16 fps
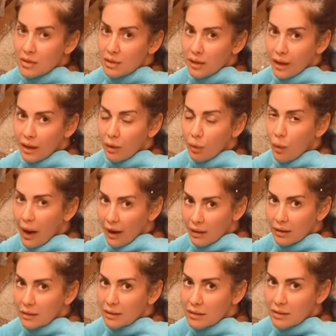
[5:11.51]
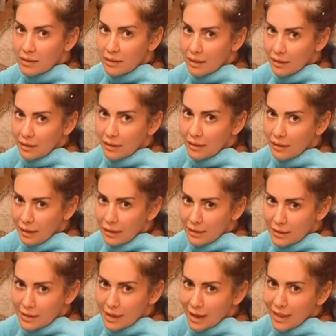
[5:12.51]
like a wild
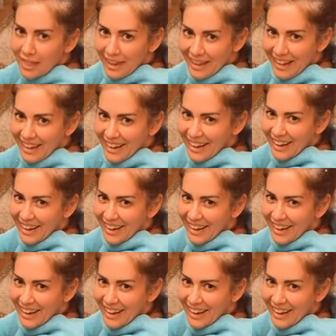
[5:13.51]
yeast. I think.